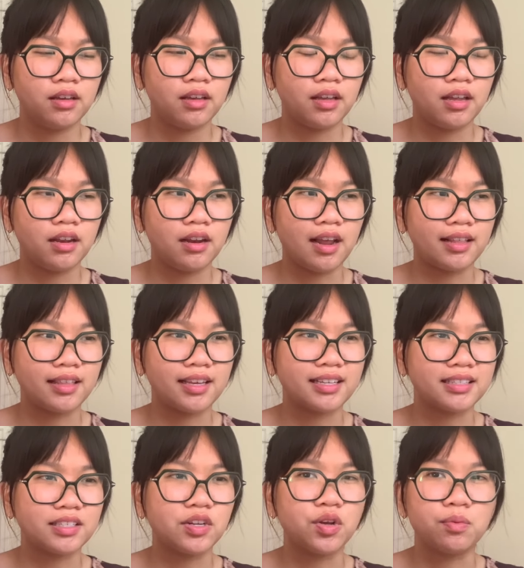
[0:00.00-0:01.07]
I think
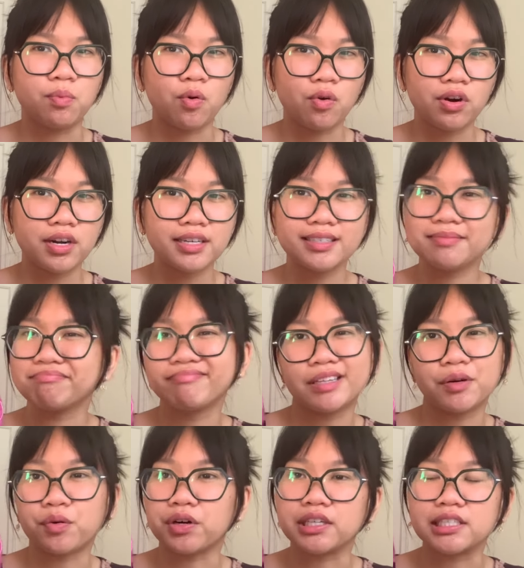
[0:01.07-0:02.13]
it's Newport
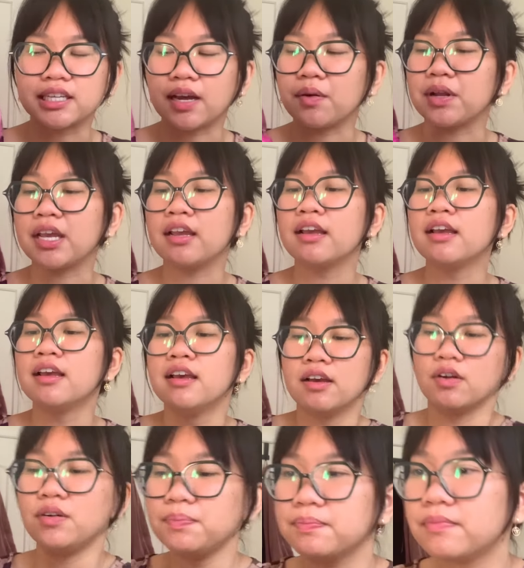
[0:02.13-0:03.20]
in Orange County.
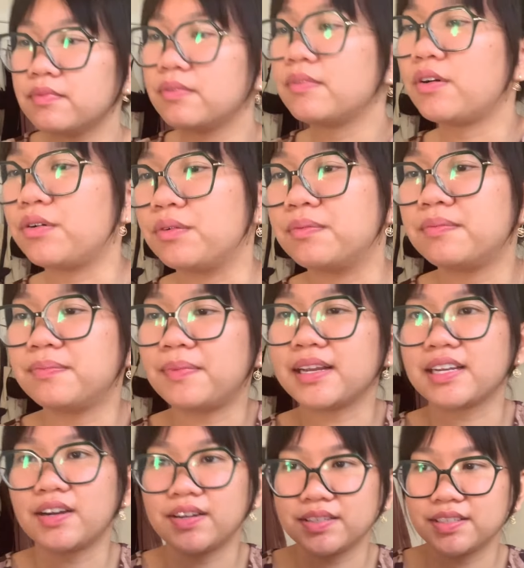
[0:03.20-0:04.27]
Oh my
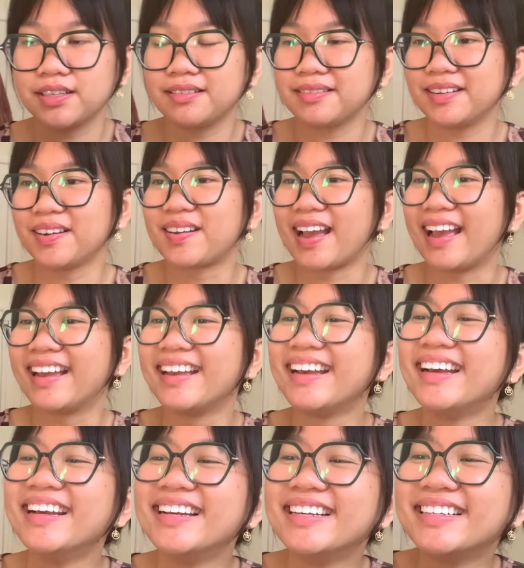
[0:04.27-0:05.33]
gosh. Okay,
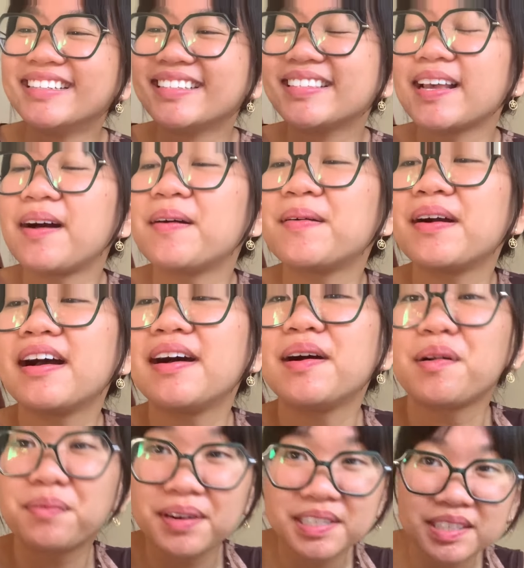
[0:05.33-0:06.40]
so
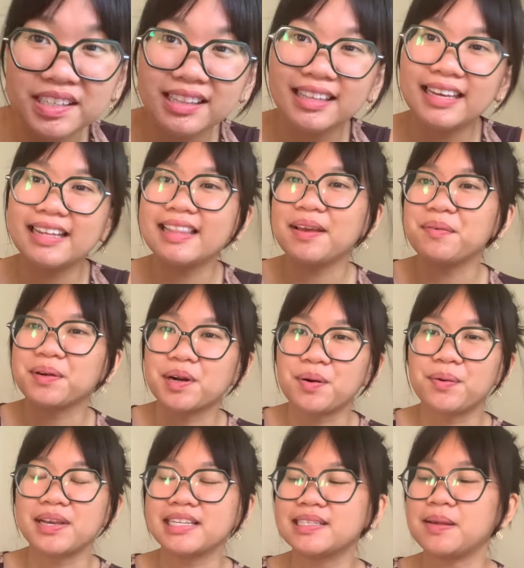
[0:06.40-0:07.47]
originally they were
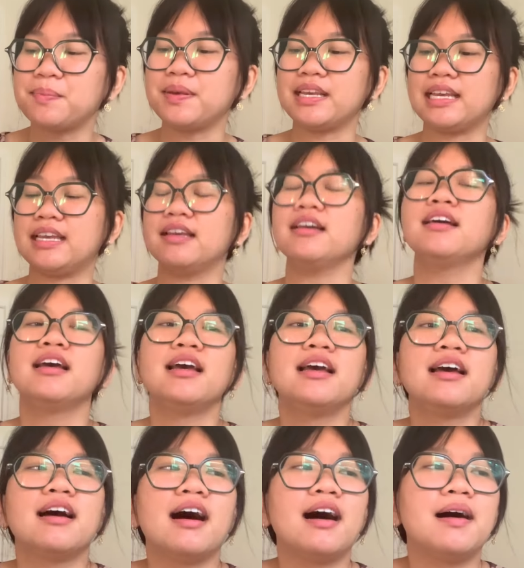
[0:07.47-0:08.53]
going to be
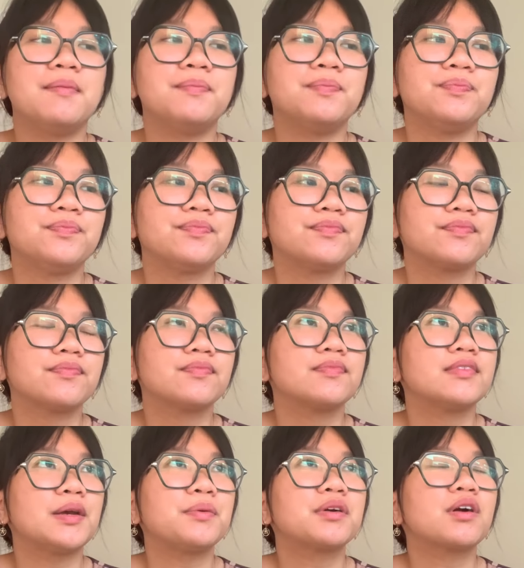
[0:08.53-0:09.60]

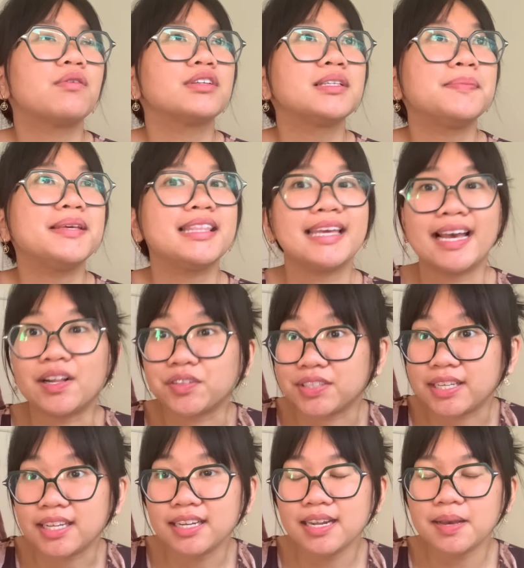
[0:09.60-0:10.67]
the
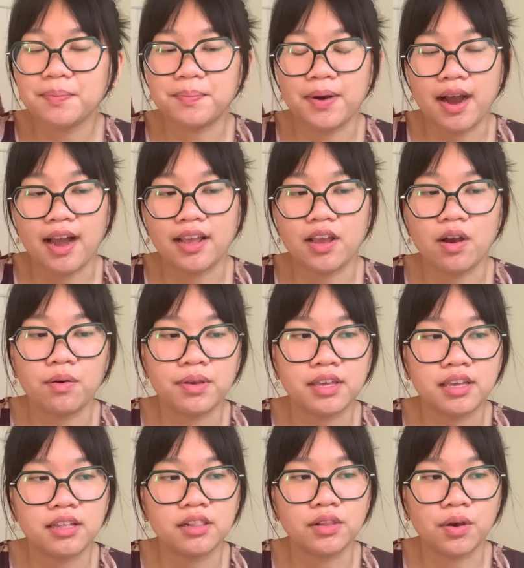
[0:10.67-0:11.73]
Elton by
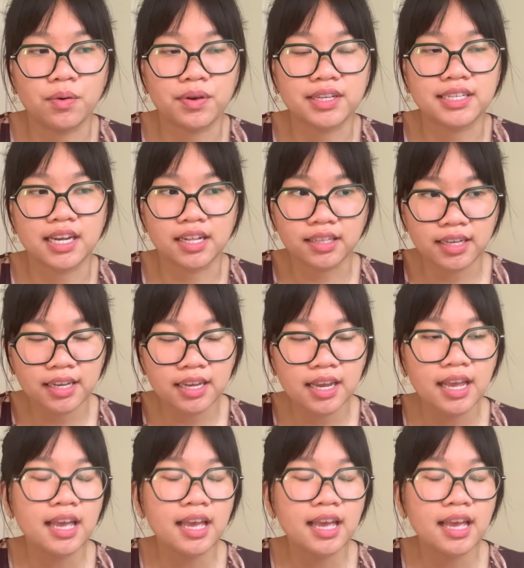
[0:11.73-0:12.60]
Joji Locatelli,